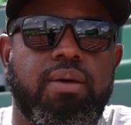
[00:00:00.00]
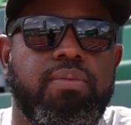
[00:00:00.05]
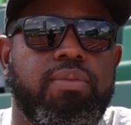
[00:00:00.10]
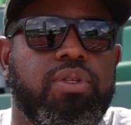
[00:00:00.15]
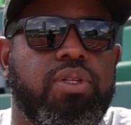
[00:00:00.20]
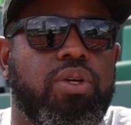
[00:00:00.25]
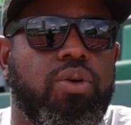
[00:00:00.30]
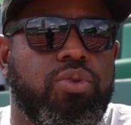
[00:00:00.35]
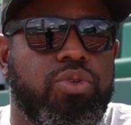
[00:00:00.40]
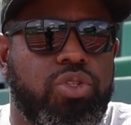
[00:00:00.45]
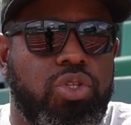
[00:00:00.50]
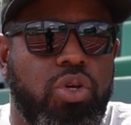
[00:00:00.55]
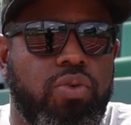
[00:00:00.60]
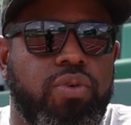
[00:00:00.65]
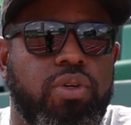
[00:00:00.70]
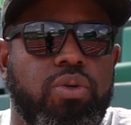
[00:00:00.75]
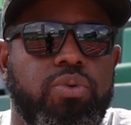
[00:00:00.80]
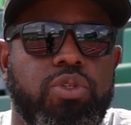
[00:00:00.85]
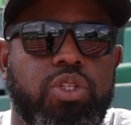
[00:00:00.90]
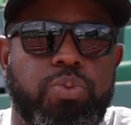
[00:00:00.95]
and Coach Sylvie
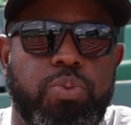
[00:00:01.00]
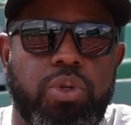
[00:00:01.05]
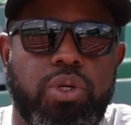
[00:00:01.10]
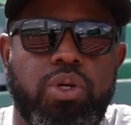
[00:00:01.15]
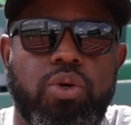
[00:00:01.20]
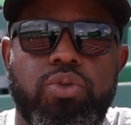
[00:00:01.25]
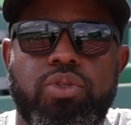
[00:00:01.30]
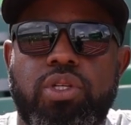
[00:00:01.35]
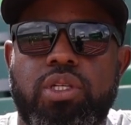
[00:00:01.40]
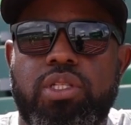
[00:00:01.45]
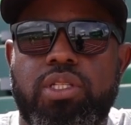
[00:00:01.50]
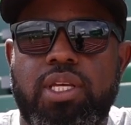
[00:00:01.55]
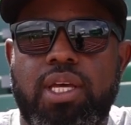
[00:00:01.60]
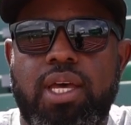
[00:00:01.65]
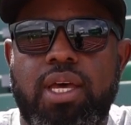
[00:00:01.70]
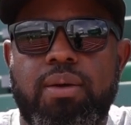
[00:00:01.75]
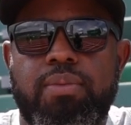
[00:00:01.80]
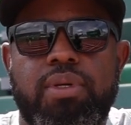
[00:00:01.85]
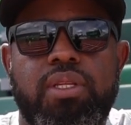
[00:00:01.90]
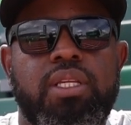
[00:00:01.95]
who was sprint coach at the
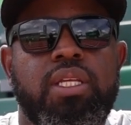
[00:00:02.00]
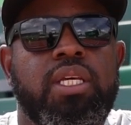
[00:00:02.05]
time, and